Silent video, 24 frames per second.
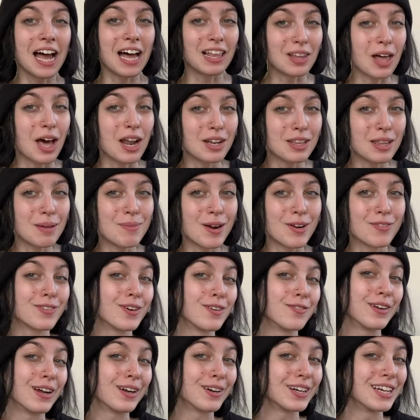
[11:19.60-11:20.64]
a lot of them are for
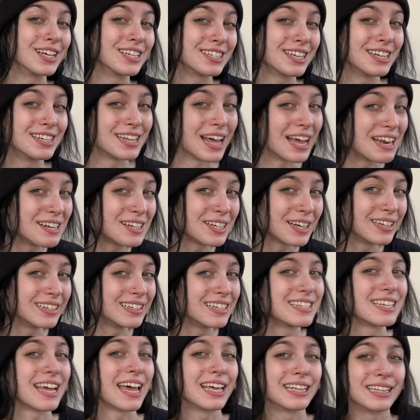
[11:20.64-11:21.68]
various
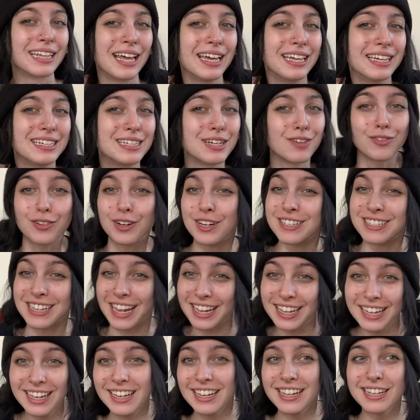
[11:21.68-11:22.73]
intentions and like different
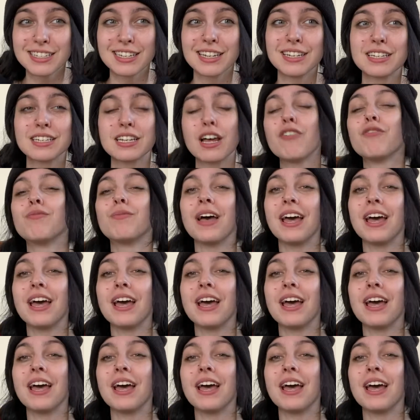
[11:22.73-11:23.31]
deities and stuff.